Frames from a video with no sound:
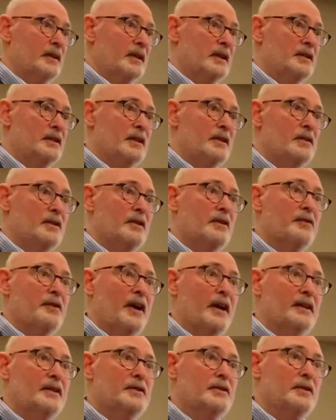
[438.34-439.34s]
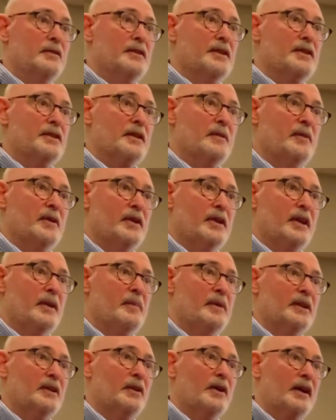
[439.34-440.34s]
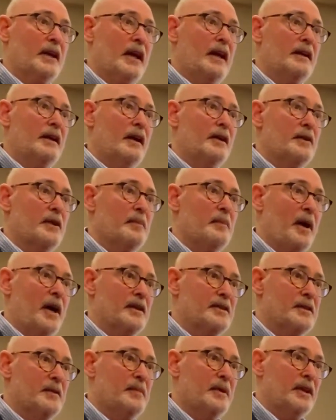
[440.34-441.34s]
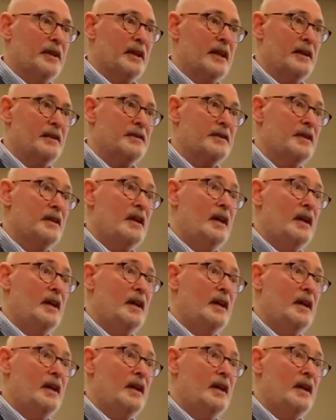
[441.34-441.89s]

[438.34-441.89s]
continue to fine tune this community, but look at other possibilities